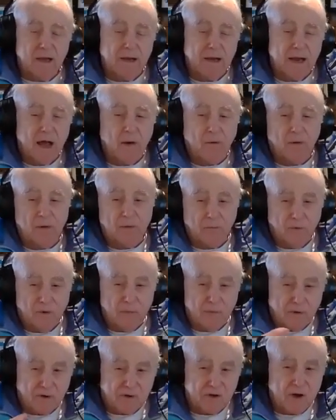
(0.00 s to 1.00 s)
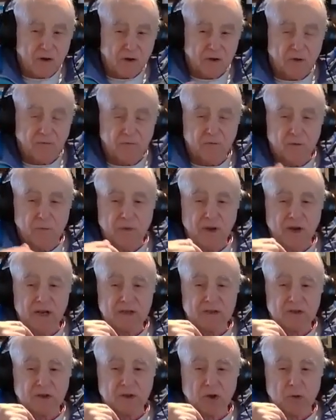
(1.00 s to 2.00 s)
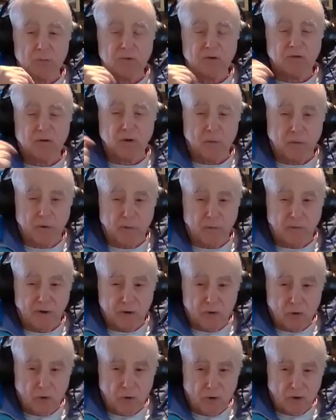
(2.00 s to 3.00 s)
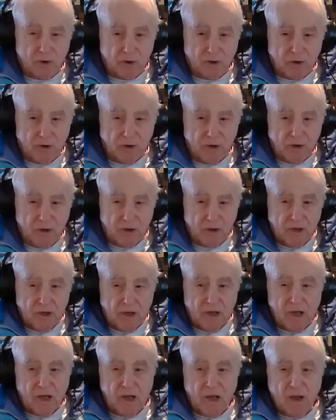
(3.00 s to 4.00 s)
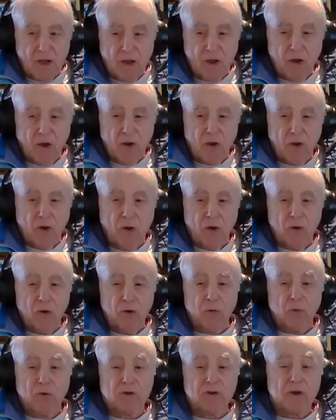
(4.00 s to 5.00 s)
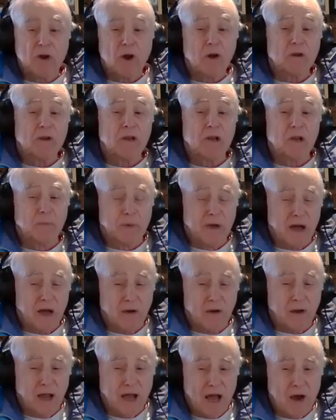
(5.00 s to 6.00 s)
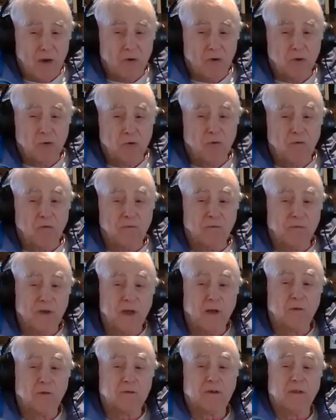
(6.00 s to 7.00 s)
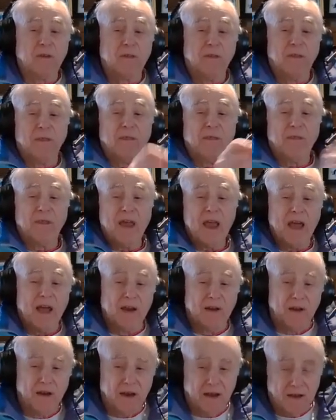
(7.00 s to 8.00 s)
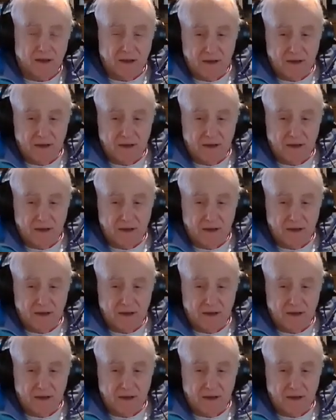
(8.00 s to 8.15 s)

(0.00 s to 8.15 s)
Now, we were talking a few minutes ago before we recorded. You were talking about how you felt then.